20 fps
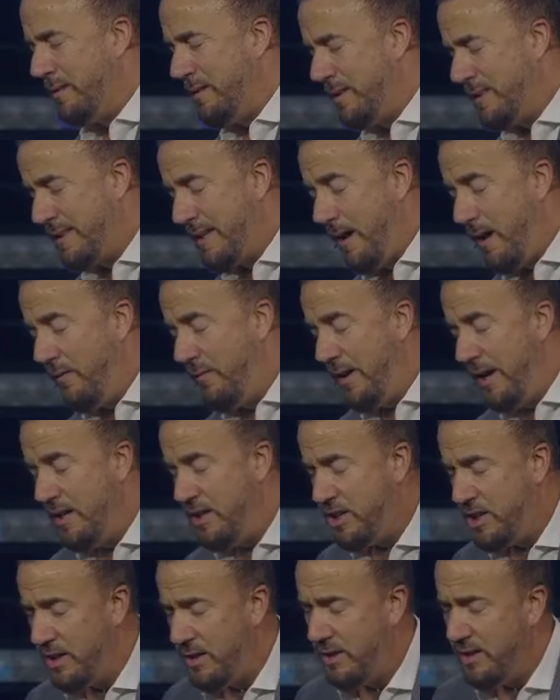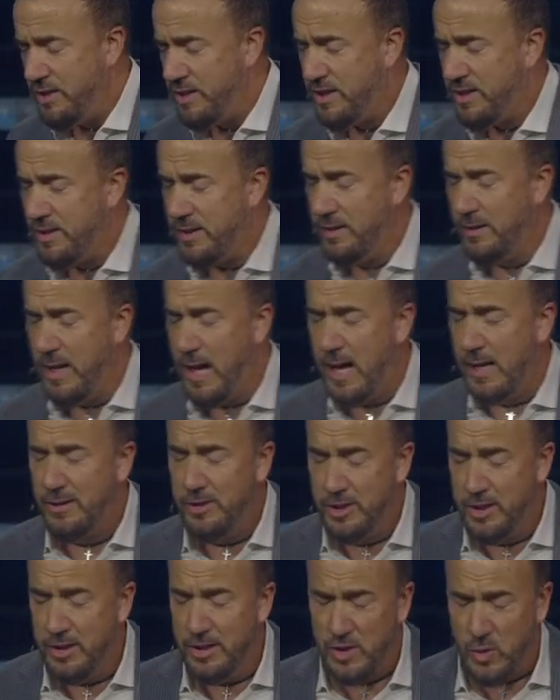Salvation is
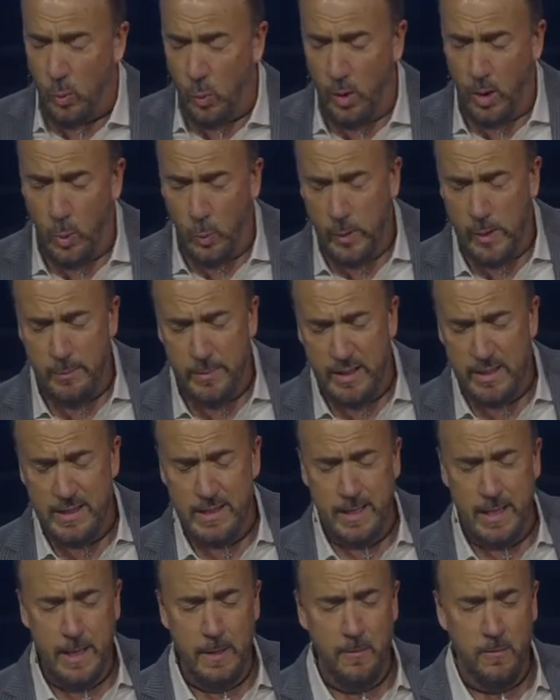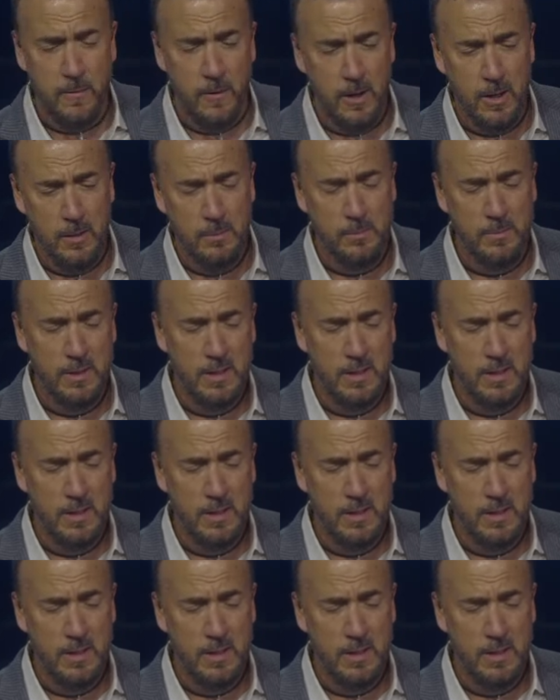not just what we've been saved from.